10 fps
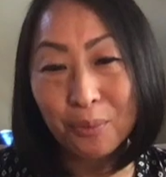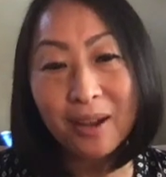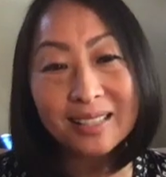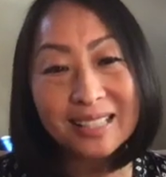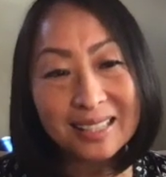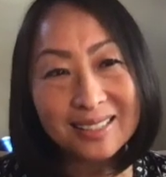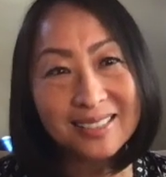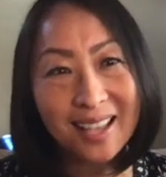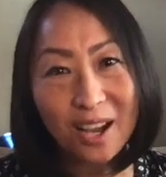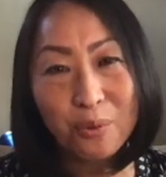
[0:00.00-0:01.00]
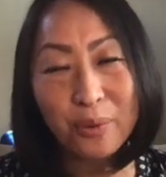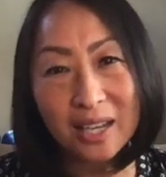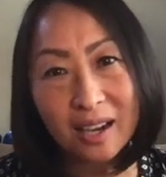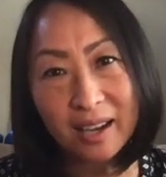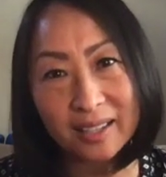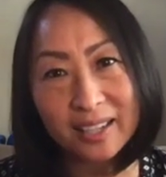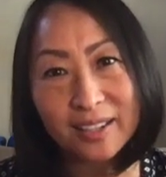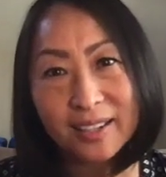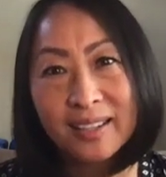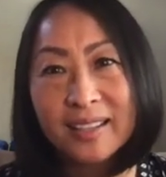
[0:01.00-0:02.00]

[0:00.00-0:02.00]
Well, he is how we got here.